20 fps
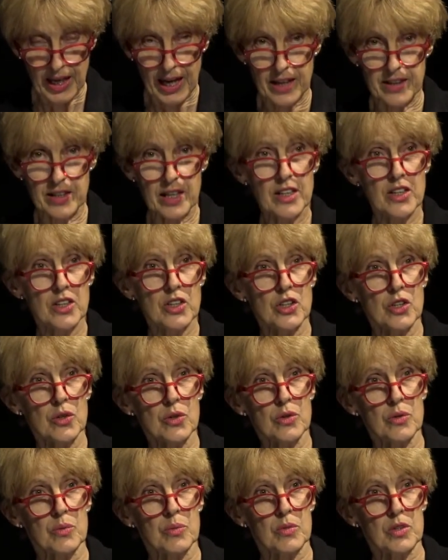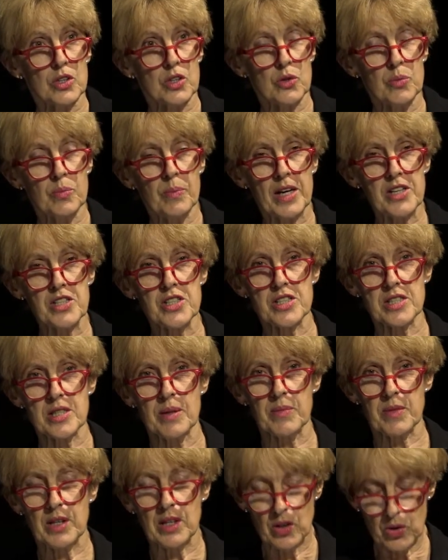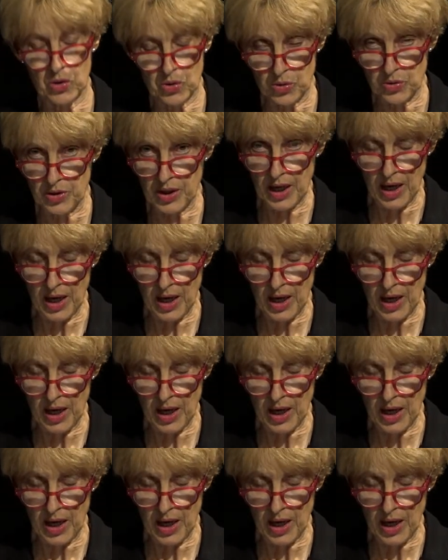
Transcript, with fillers: And then you, you measure something called the